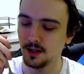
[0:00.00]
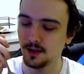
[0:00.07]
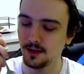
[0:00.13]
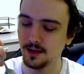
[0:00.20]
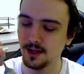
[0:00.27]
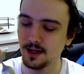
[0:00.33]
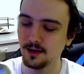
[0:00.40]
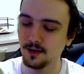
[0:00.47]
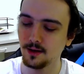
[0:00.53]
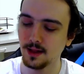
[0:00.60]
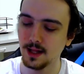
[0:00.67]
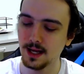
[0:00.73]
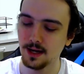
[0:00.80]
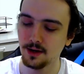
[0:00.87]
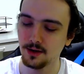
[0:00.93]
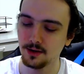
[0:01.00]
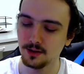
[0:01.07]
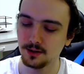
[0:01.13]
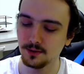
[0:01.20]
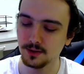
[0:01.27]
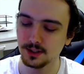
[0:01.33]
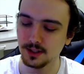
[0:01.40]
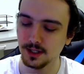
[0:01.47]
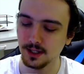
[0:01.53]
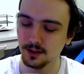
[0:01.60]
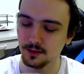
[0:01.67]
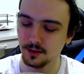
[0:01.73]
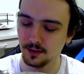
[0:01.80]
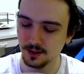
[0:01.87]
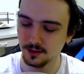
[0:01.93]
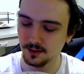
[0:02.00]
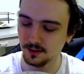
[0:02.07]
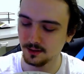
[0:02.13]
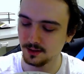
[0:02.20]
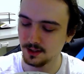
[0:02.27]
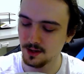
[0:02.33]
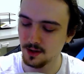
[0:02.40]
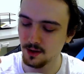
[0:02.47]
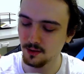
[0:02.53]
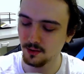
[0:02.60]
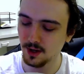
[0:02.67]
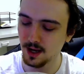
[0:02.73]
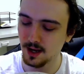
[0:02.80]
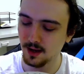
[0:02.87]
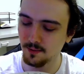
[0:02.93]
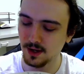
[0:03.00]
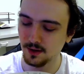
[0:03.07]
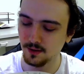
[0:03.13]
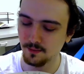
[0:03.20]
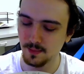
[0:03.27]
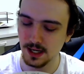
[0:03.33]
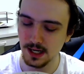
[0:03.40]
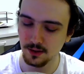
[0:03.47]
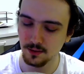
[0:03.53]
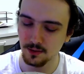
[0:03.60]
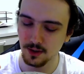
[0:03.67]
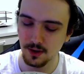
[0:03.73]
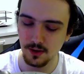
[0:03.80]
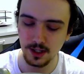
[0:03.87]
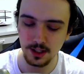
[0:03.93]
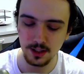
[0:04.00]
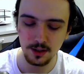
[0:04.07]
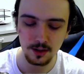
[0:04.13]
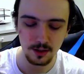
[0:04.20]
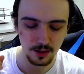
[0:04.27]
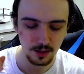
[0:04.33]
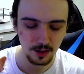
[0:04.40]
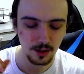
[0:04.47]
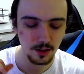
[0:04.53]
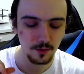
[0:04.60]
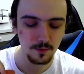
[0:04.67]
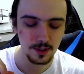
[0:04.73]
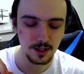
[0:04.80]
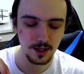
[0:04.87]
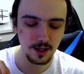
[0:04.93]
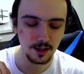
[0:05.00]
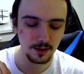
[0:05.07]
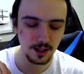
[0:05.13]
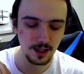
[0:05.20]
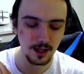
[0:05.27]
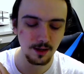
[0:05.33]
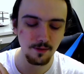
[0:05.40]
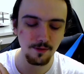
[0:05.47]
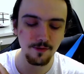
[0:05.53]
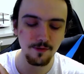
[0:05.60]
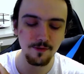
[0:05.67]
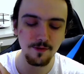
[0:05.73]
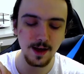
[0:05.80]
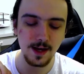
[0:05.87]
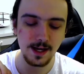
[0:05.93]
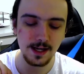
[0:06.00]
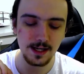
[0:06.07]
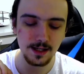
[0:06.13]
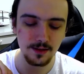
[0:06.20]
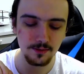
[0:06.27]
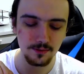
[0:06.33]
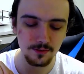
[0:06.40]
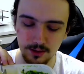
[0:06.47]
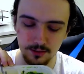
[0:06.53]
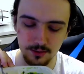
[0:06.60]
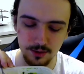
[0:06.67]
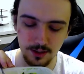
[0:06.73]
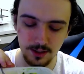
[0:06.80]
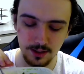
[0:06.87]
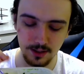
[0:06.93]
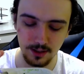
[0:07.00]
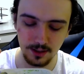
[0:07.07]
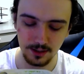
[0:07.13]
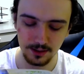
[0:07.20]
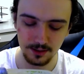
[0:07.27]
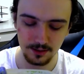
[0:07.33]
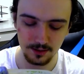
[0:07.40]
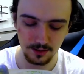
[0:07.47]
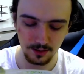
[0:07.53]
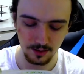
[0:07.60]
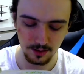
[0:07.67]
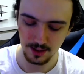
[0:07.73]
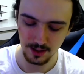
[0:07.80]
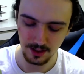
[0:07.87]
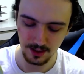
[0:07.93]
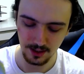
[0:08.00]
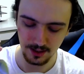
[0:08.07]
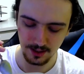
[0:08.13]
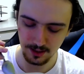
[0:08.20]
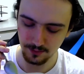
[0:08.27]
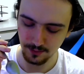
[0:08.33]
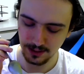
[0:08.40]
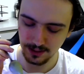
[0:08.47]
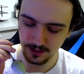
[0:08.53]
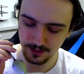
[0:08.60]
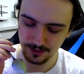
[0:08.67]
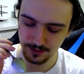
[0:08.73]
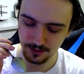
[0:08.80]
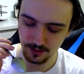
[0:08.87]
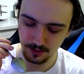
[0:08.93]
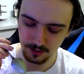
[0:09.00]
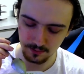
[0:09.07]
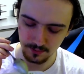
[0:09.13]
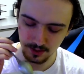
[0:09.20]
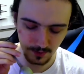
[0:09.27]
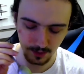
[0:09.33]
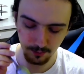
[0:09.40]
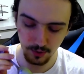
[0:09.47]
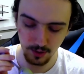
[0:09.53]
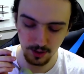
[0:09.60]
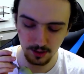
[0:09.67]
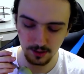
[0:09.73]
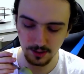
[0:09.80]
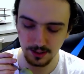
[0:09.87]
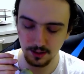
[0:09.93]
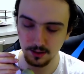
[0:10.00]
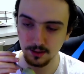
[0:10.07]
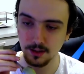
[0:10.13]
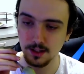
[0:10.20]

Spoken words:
thin layer, so it's an okay amount of macaroni. We got like 5 chicken nuggets, and we got some broccoli. There